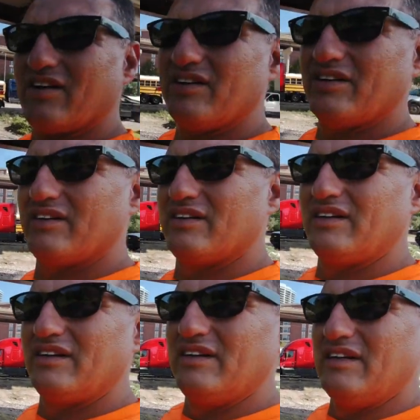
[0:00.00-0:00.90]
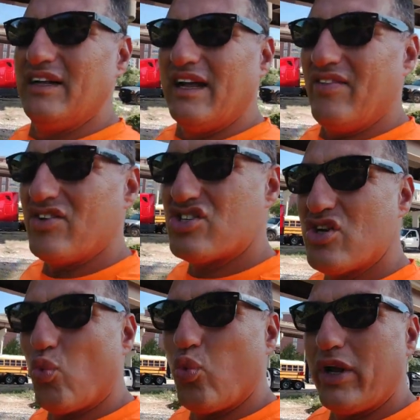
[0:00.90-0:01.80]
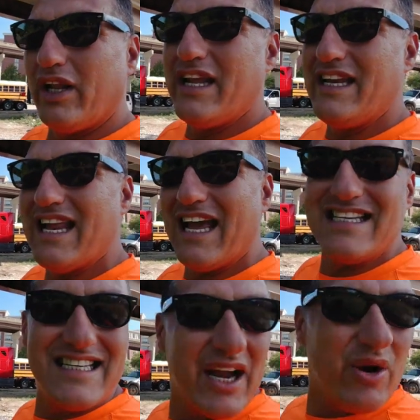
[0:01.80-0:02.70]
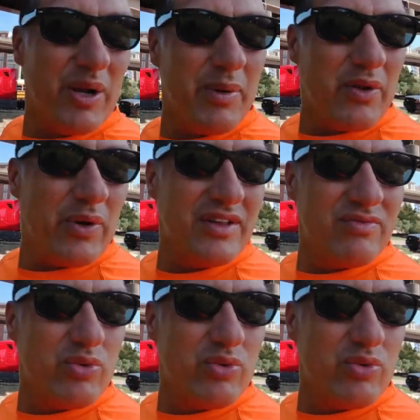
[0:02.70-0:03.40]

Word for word: out. And this is a really nice area, by the way,